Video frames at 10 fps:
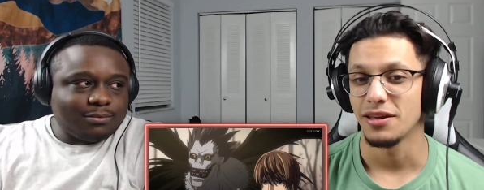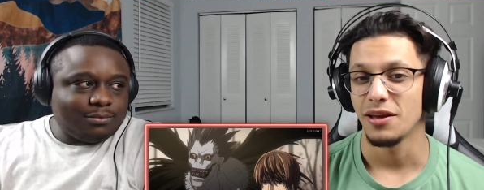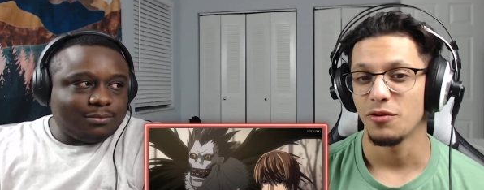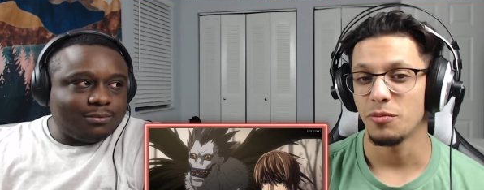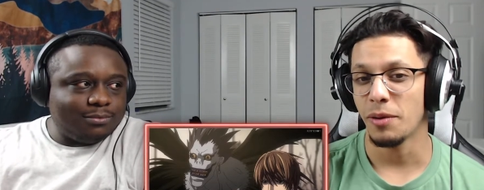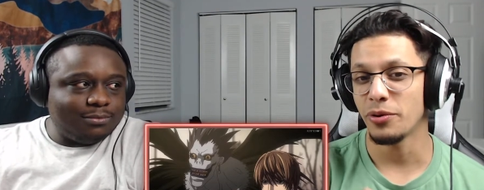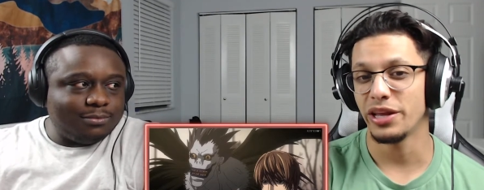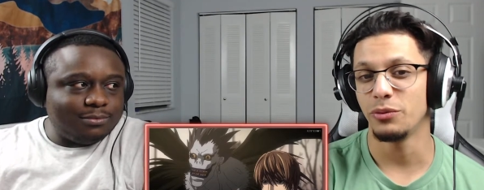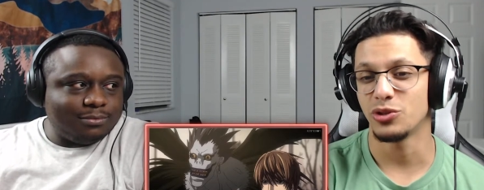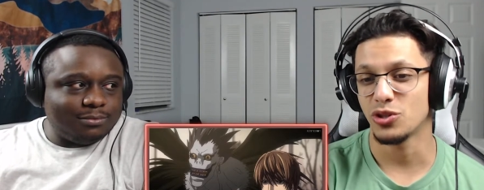Speaker 1: remember he
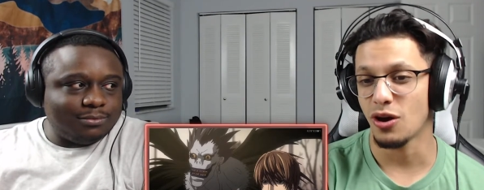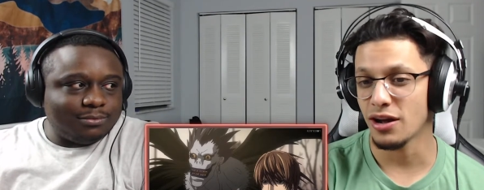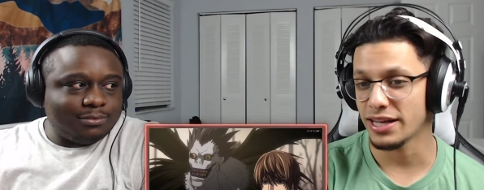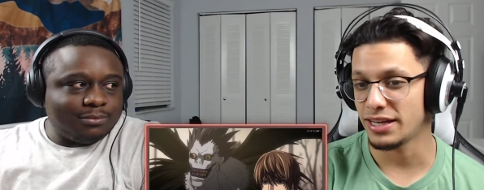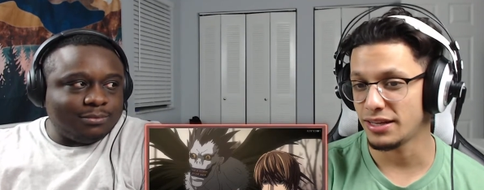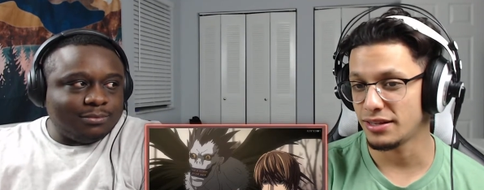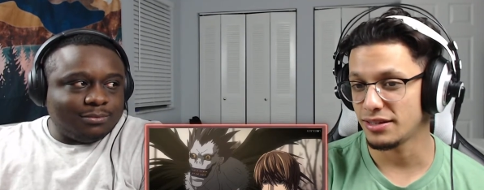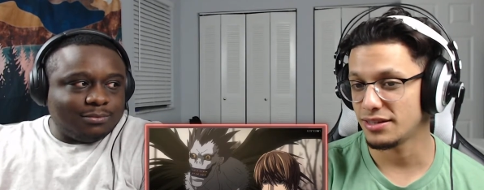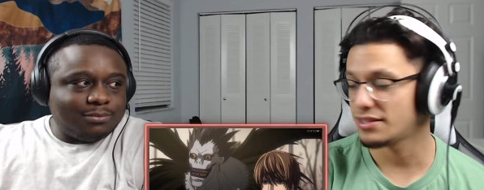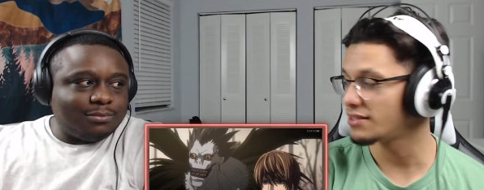was talking to
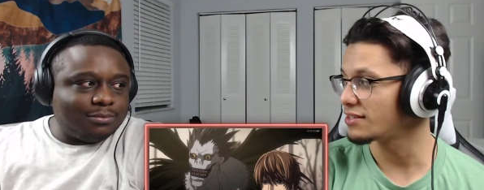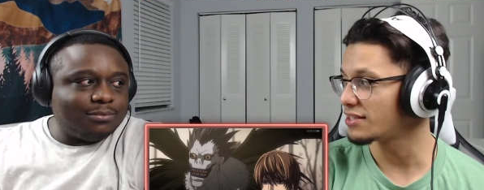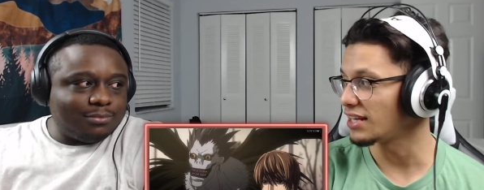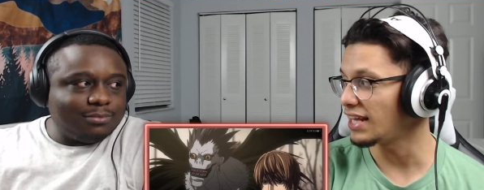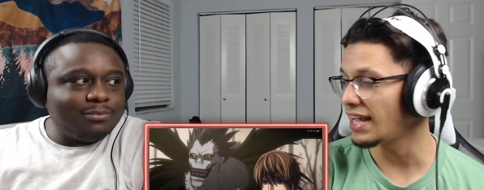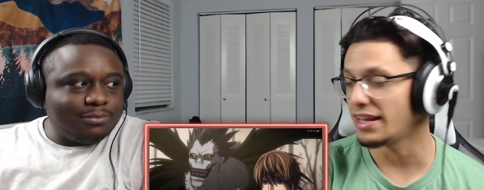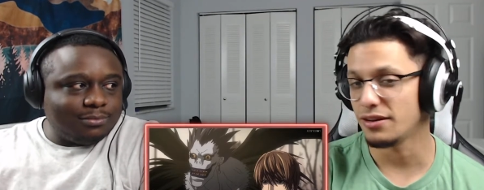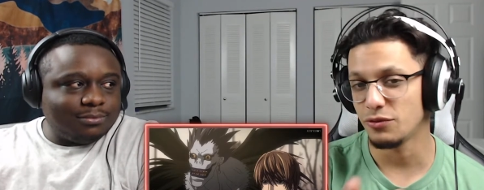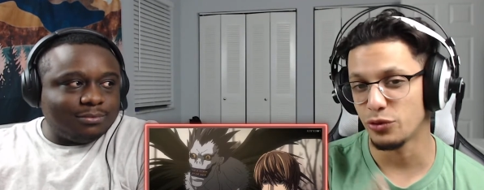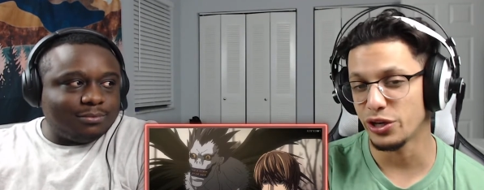to Light. Mm-hmm.
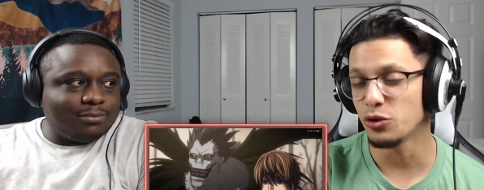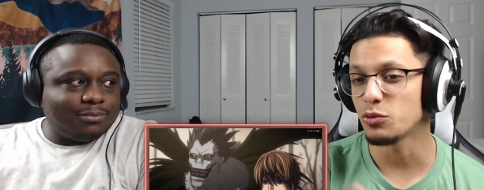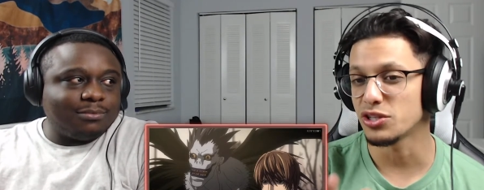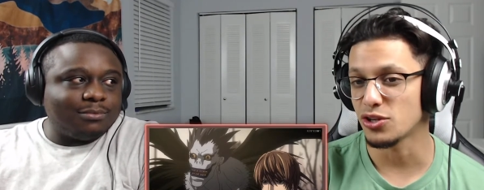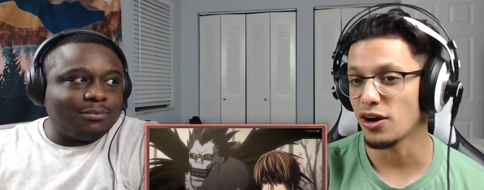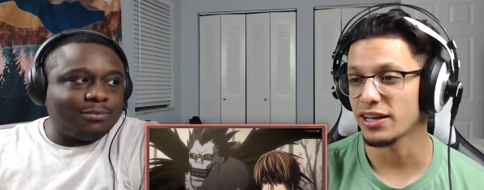Ryuk was talking